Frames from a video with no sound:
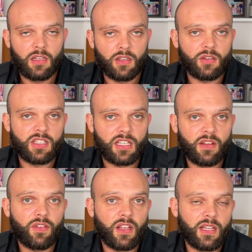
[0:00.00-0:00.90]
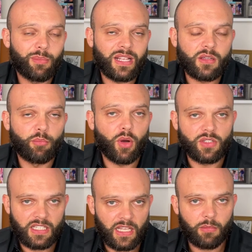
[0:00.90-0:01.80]
you know, significantly better
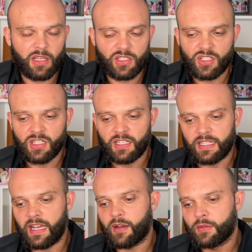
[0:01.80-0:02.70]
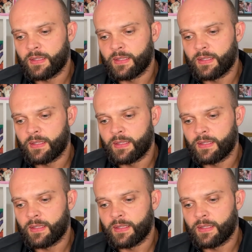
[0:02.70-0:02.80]
body image. Now,